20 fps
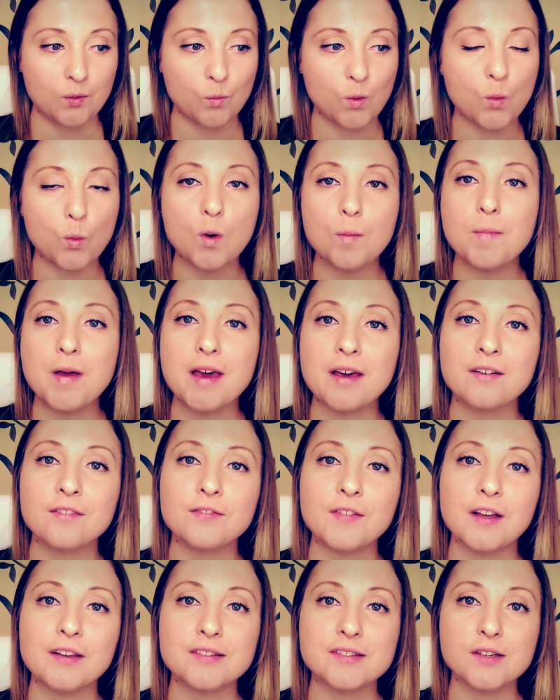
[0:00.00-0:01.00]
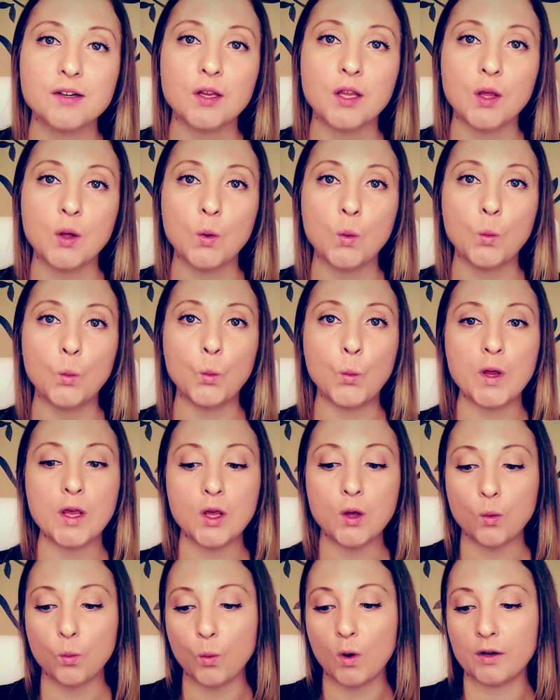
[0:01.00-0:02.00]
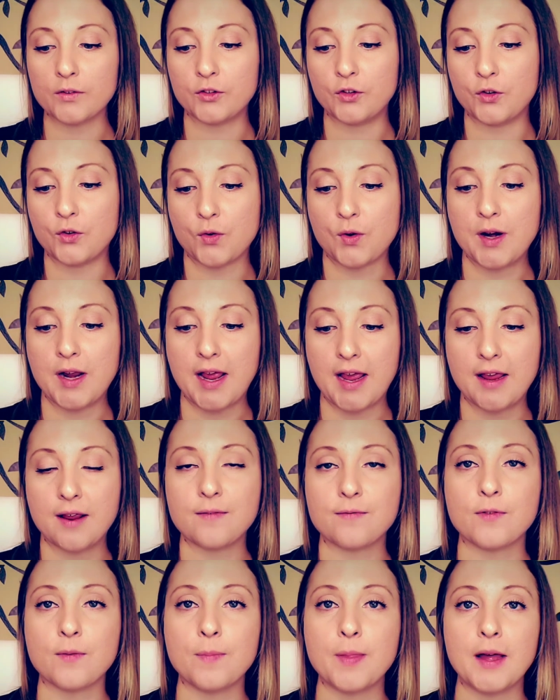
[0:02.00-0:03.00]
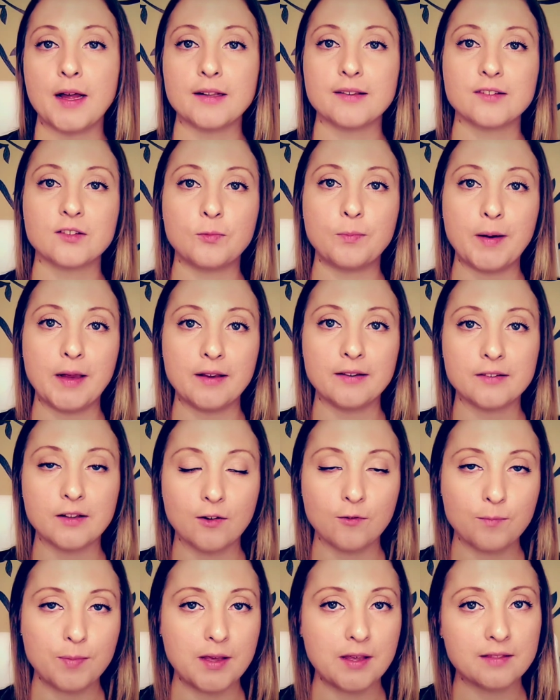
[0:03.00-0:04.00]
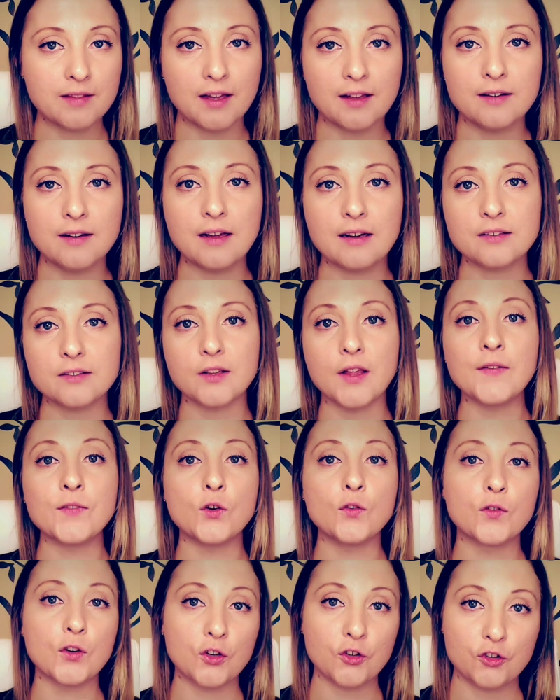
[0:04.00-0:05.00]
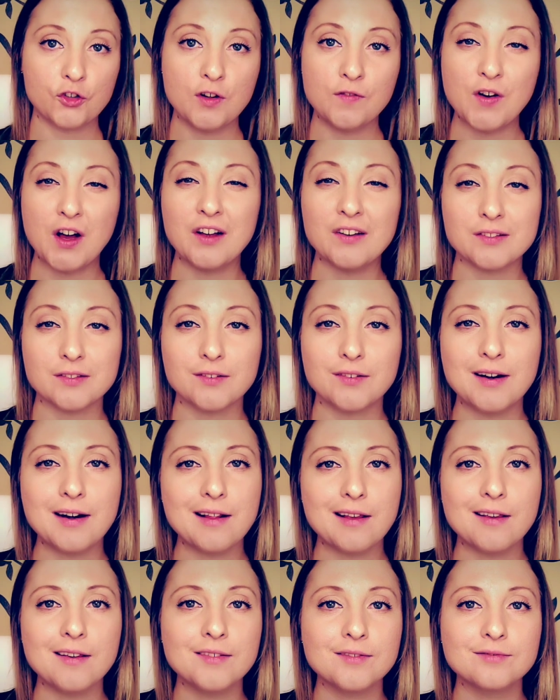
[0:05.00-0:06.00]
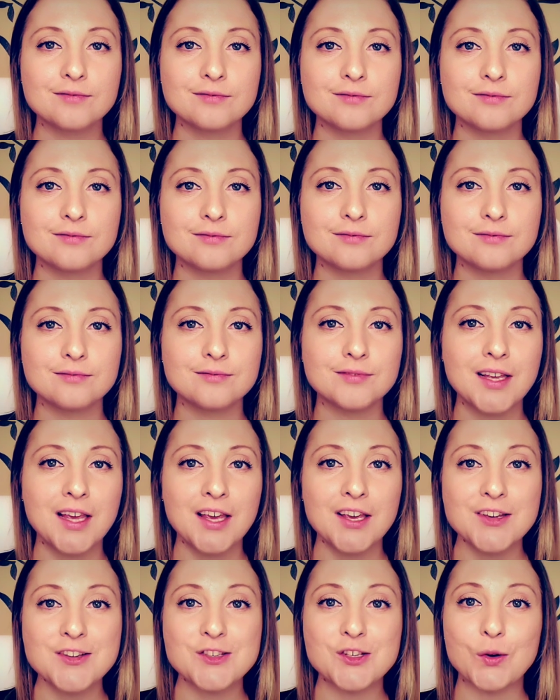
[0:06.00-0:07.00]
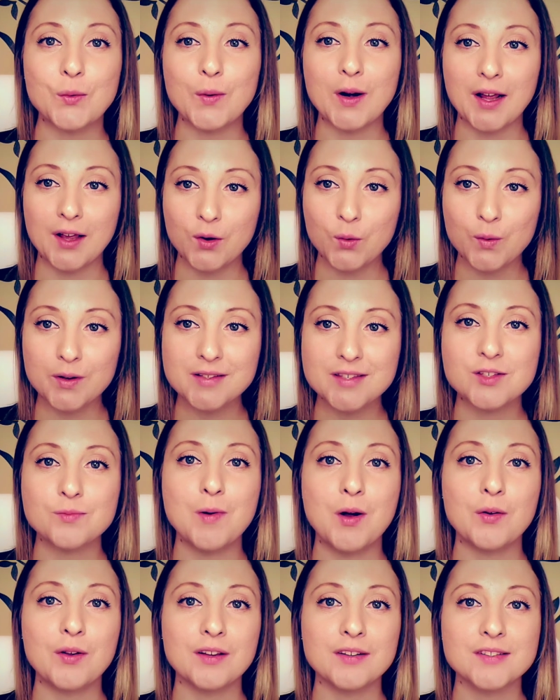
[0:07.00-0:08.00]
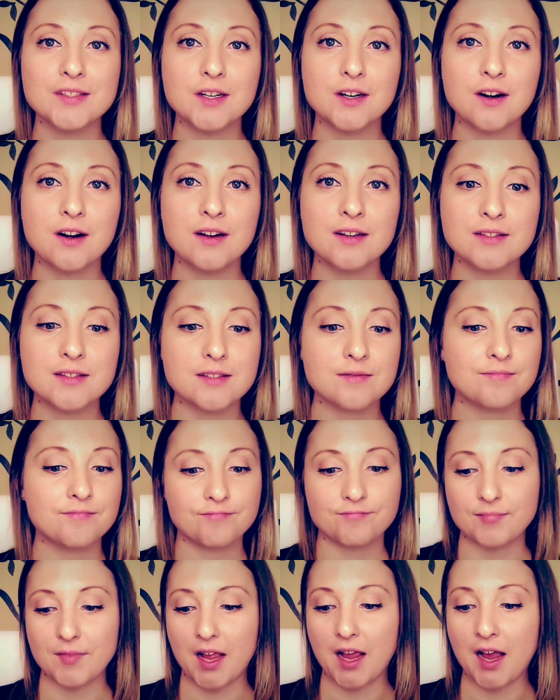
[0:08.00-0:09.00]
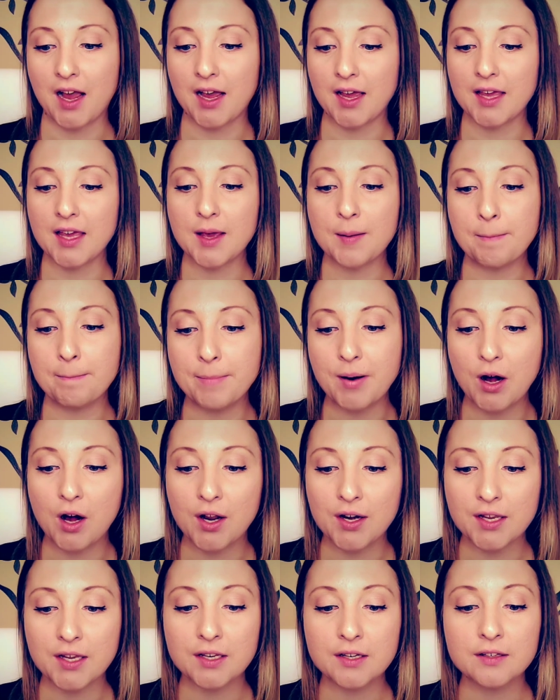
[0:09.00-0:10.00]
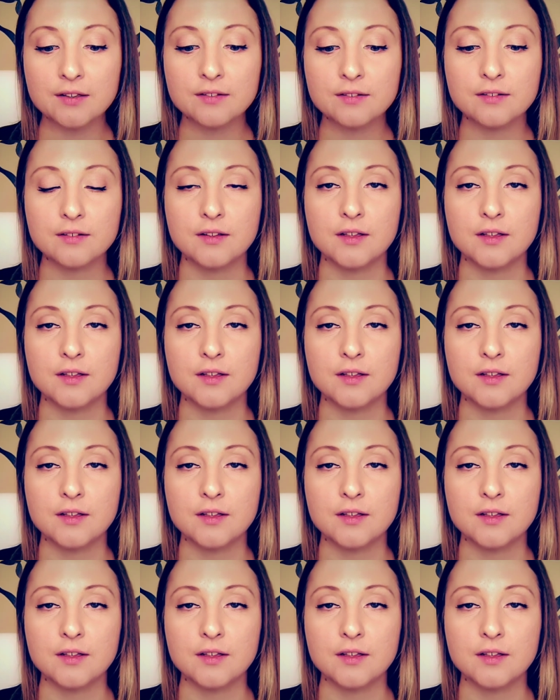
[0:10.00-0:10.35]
when we're manifesting, we want to create from that space of being that next level version of us already. So when I quit smoking cigarettes, I embodied